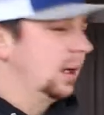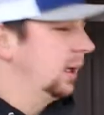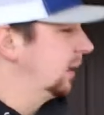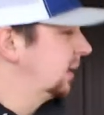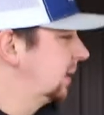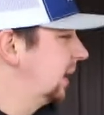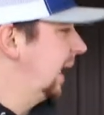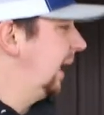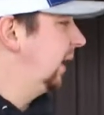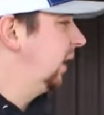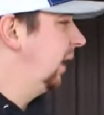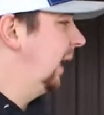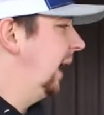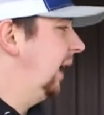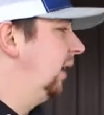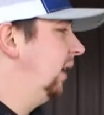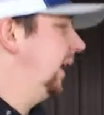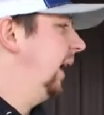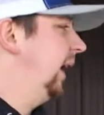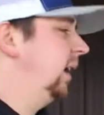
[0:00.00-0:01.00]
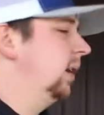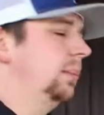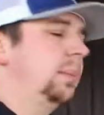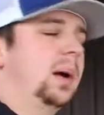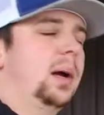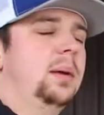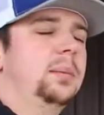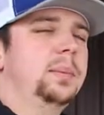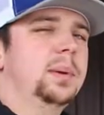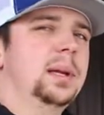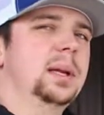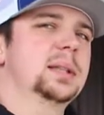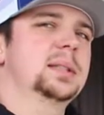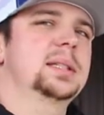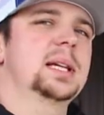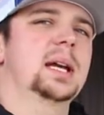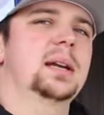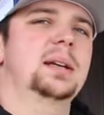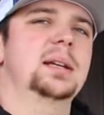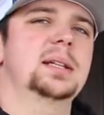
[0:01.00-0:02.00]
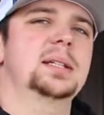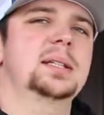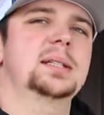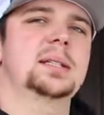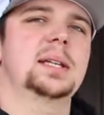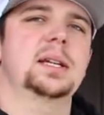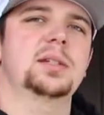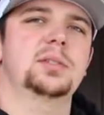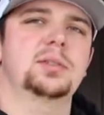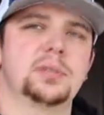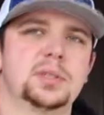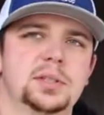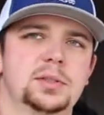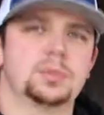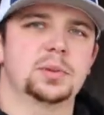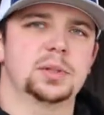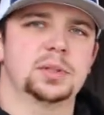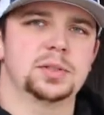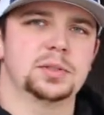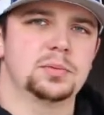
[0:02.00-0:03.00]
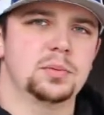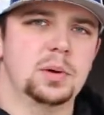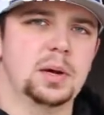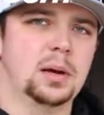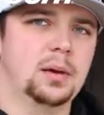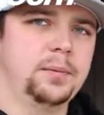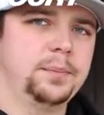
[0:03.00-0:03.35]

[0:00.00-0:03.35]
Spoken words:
It's got your aerator pump, and it's got an accessory switch as well.